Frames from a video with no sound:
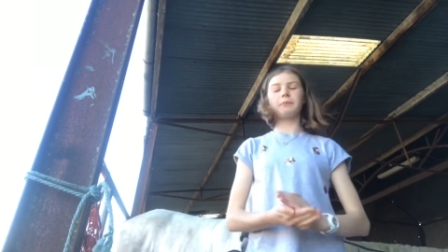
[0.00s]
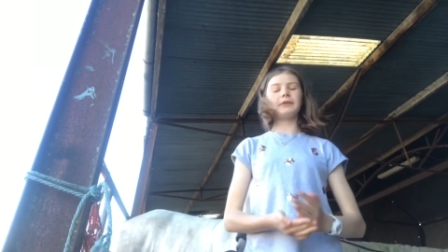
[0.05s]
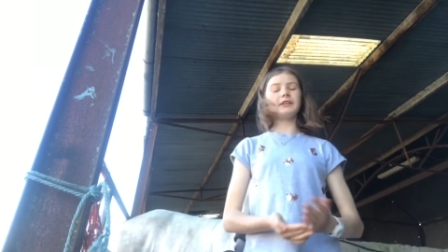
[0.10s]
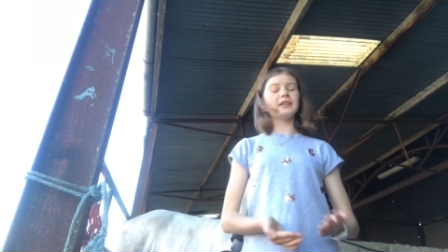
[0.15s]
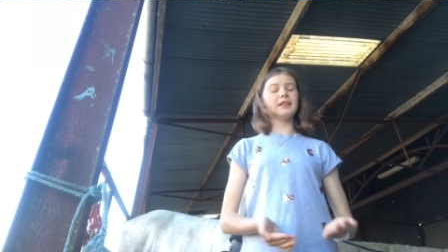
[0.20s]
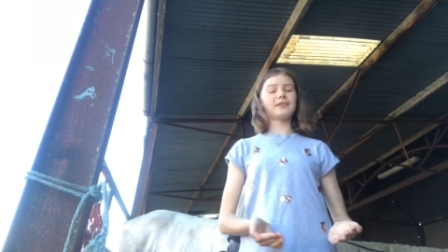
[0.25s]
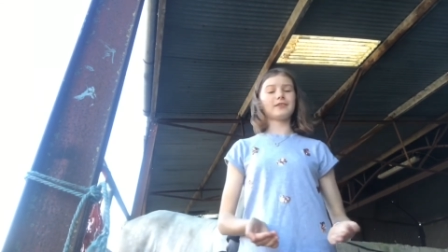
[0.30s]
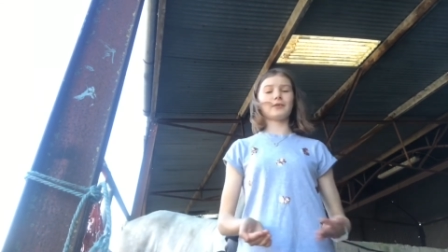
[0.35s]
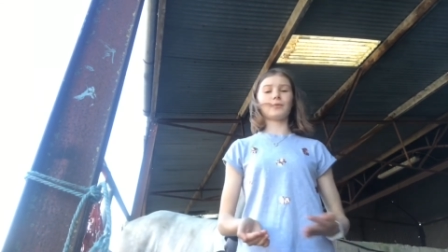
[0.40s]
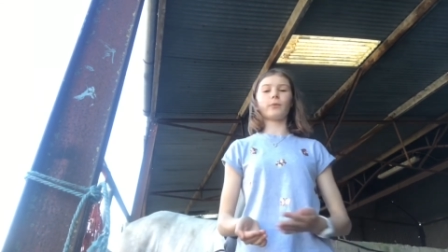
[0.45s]
but
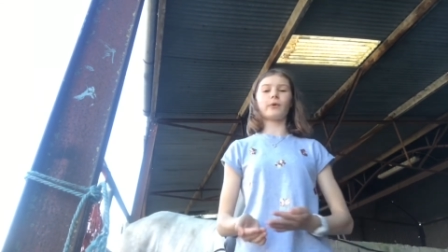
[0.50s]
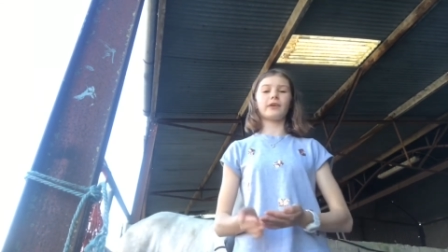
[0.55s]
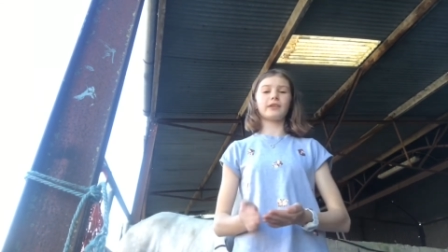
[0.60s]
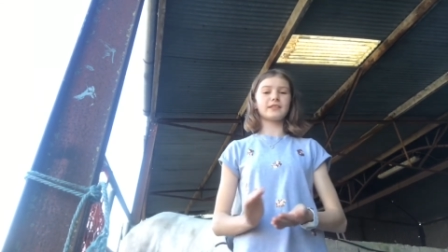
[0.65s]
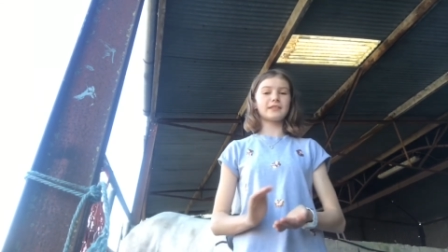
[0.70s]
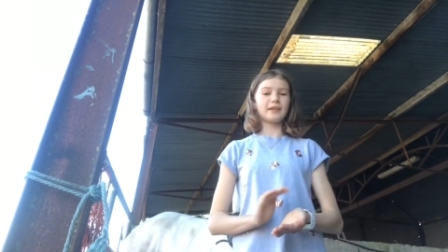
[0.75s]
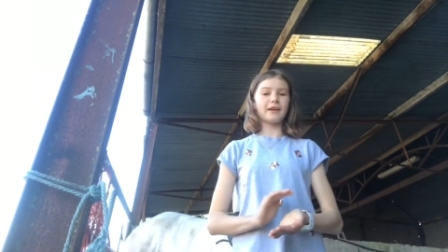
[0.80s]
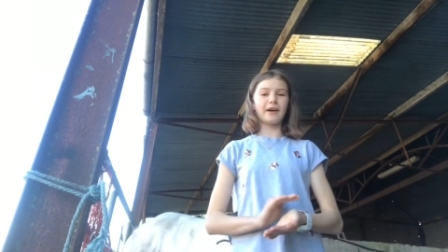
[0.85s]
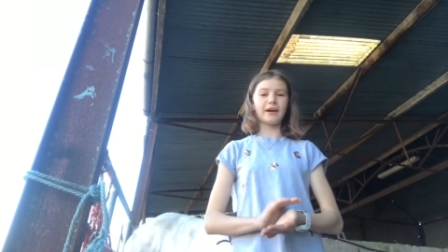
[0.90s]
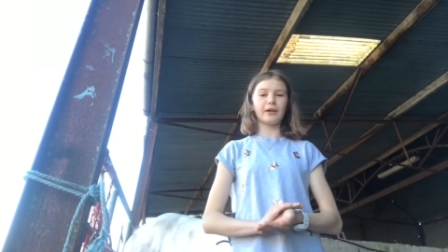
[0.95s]
these are the
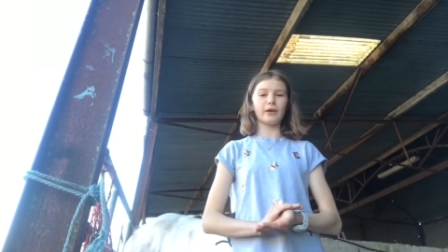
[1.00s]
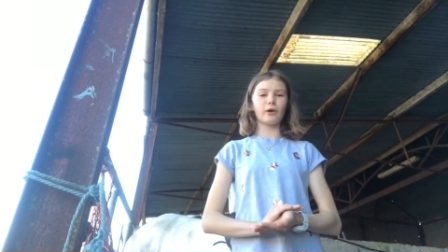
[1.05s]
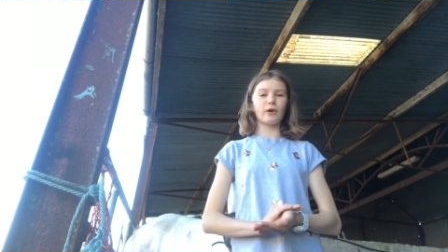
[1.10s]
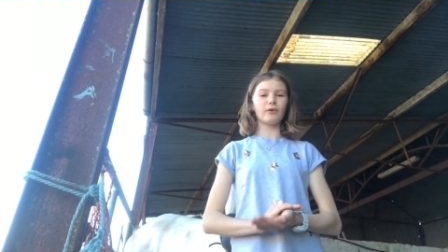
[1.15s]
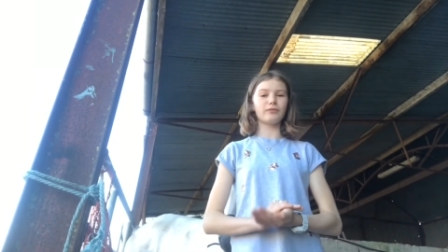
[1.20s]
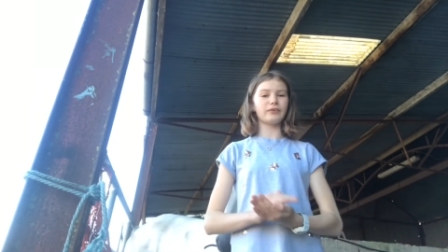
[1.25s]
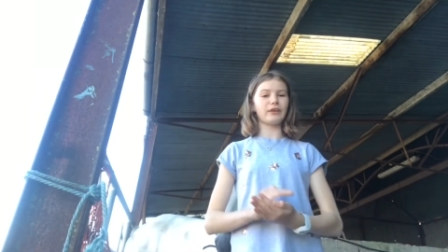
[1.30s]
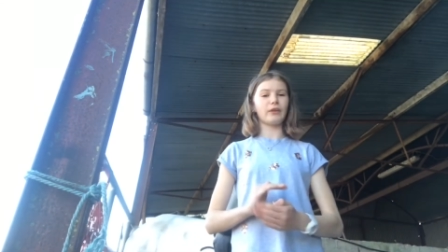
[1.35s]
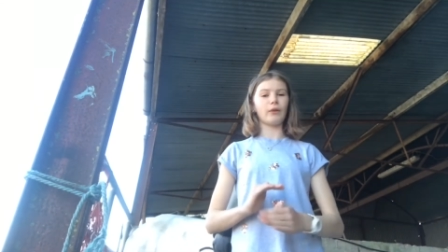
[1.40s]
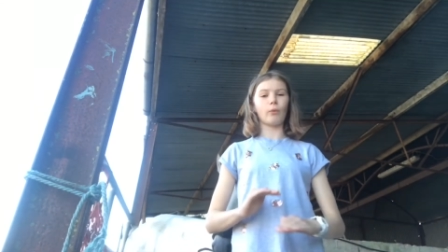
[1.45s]
ones that I
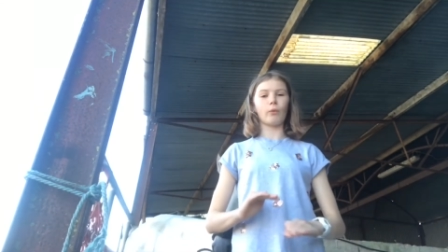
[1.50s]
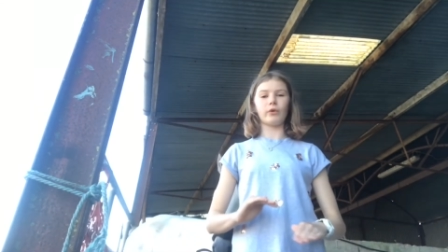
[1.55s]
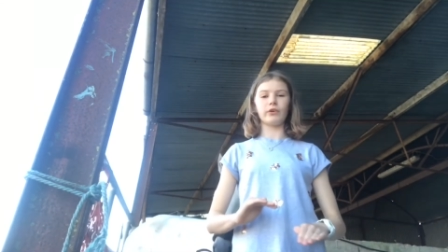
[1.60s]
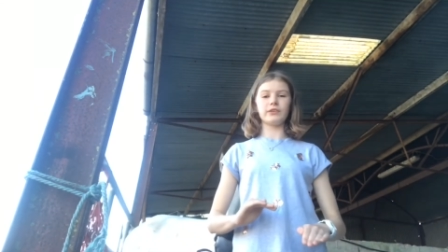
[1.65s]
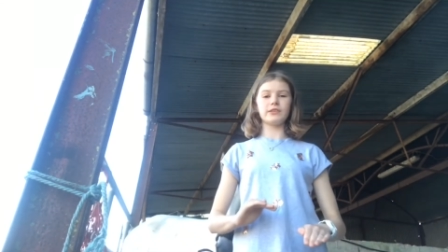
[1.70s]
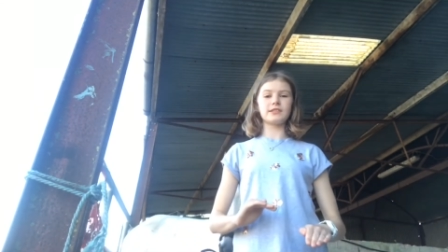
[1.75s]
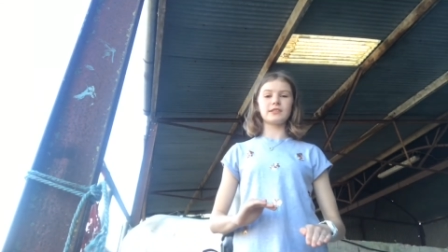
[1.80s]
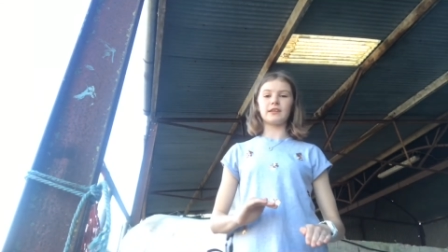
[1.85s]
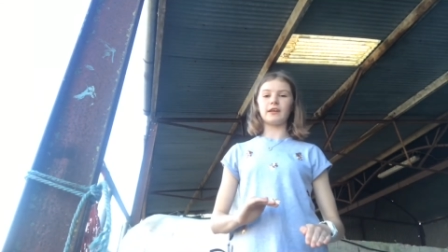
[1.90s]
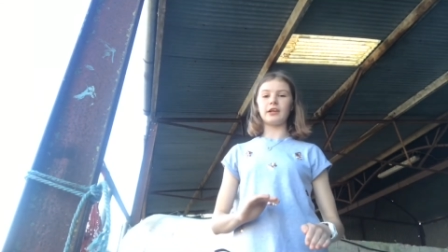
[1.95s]
know and the
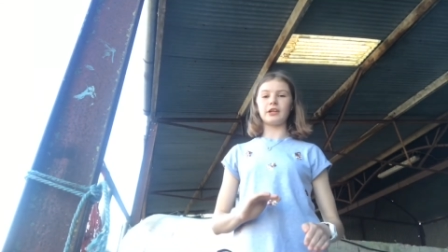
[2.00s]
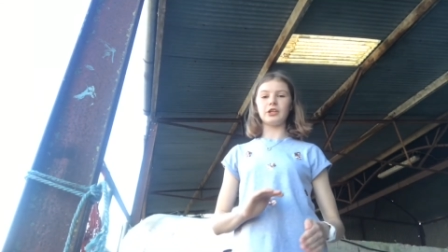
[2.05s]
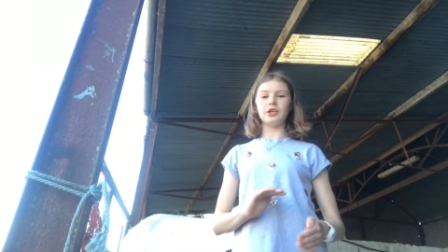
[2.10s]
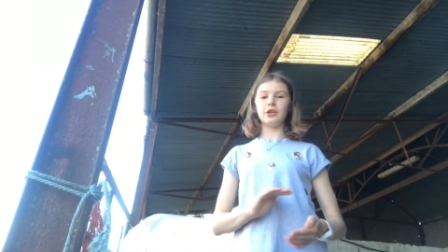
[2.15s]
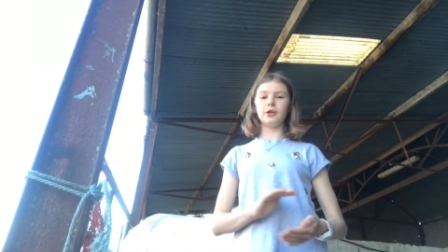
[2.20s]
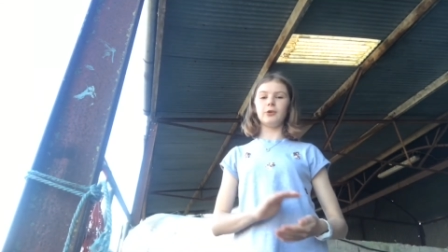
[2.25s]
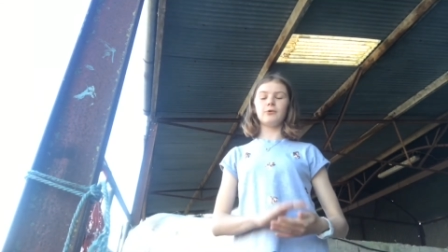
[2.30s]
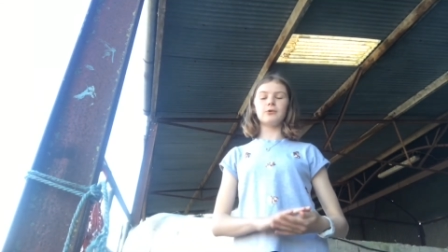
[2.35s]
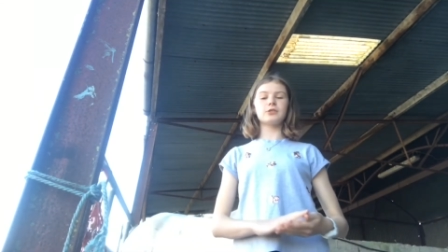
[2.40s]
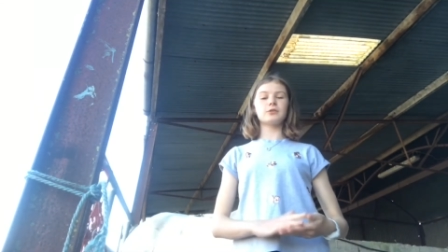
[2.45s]
ones that I
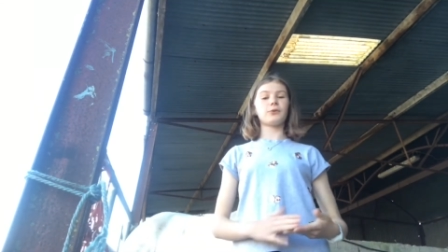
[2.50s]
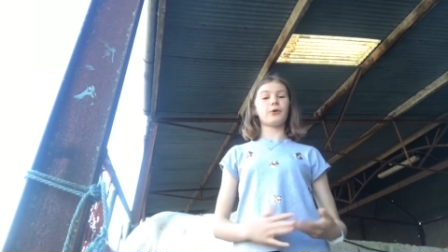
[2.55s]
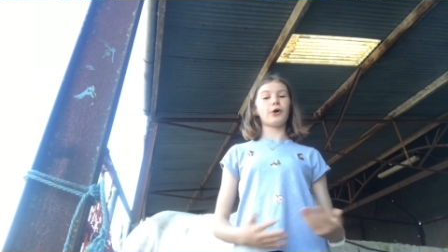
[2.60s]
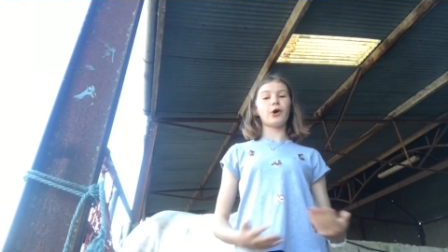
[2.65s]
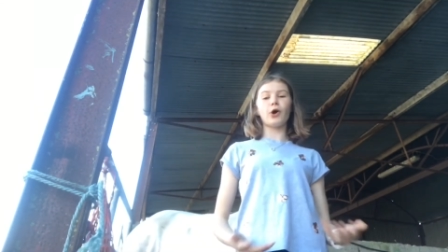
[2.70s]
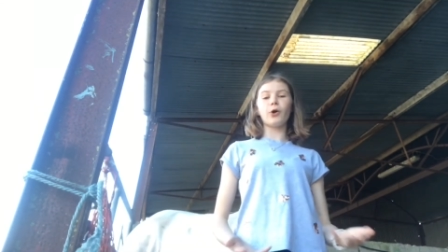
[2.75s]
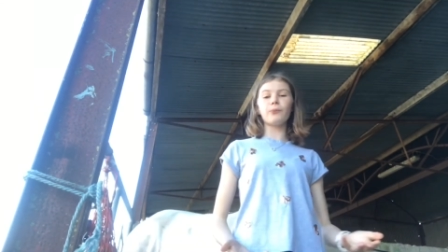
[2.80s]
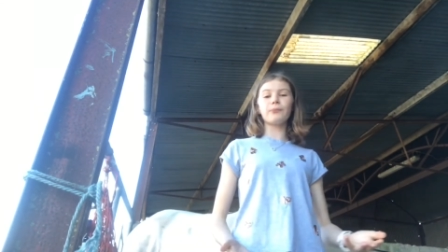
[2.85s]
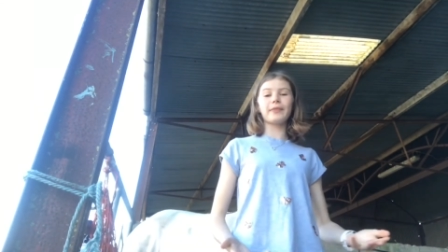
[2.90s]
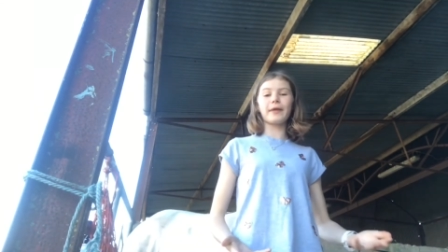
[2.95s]
use, so I
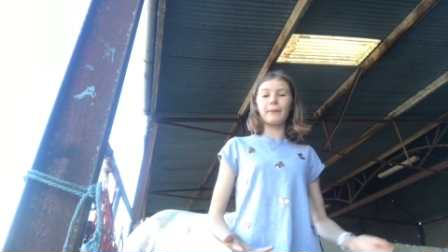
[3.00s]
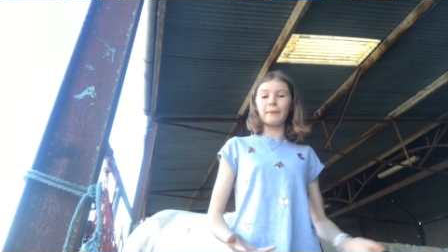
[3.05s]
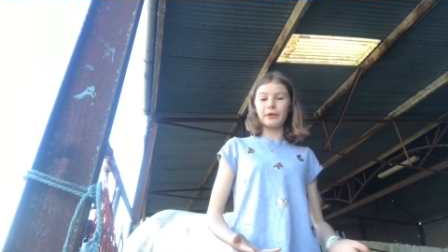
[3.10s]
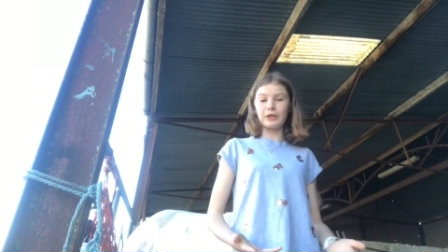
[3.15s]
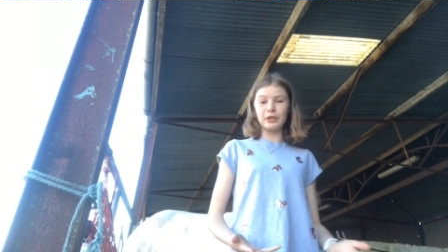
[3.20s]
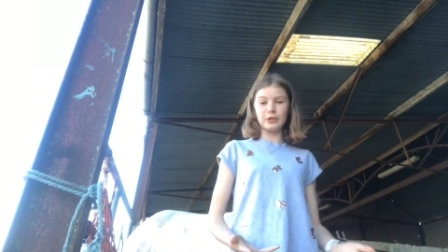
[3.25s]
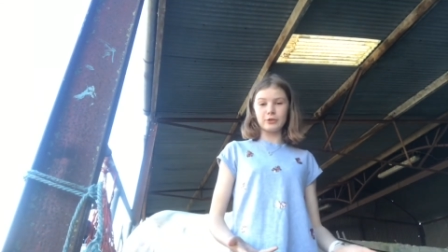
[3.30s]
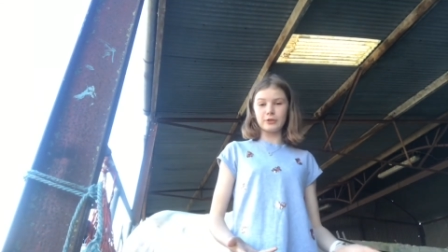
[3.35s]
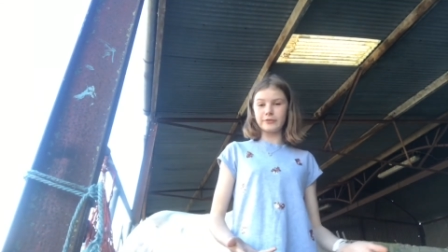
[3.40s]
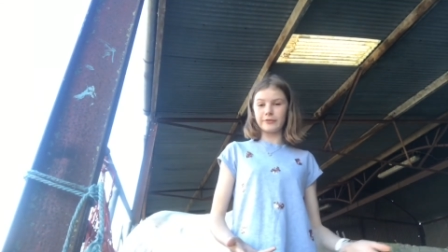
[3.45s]
hope they were
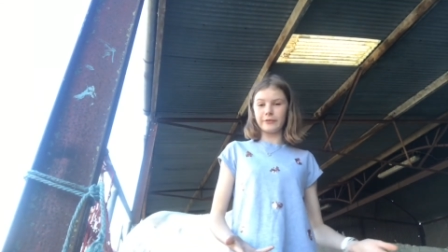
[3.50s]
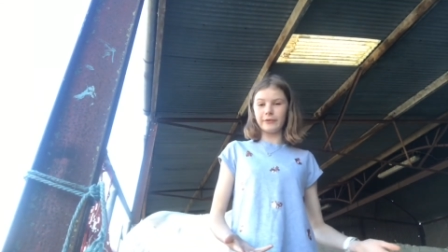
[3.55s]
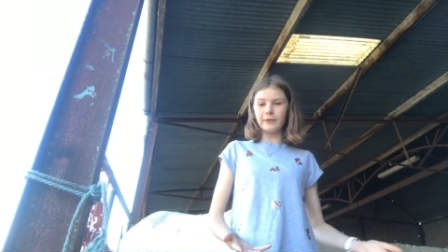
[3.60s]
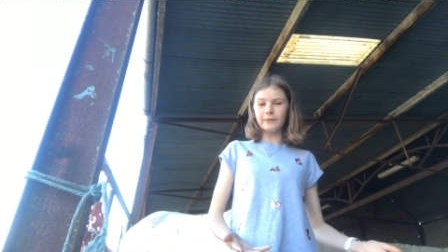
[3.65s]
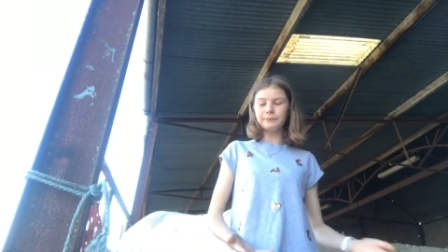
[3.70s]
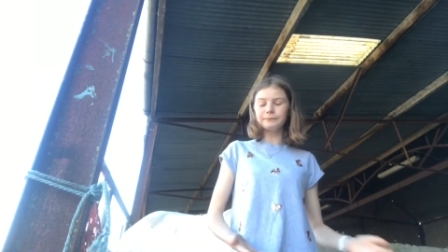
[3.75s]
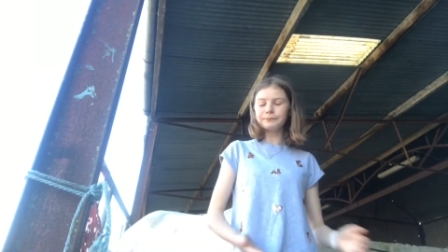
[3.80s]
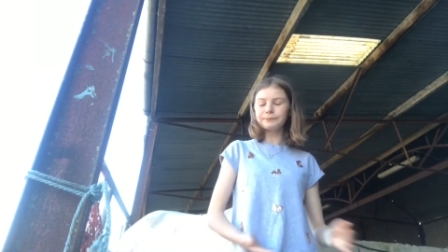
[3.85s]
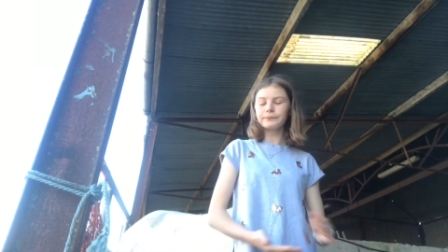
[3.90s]
useful.